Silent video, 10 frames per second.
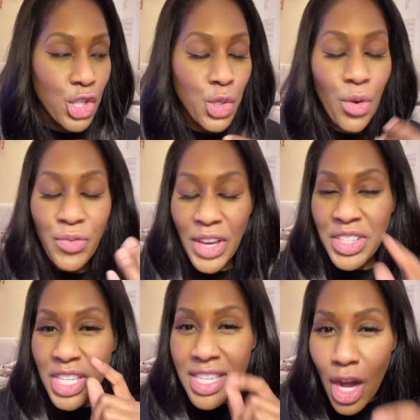to
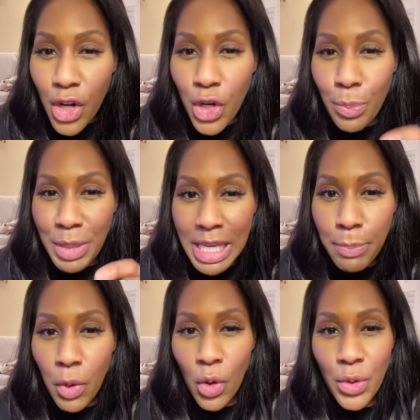affect young
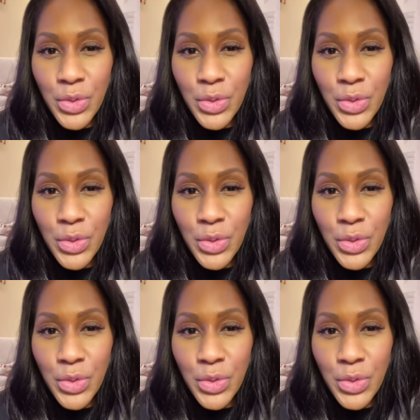people.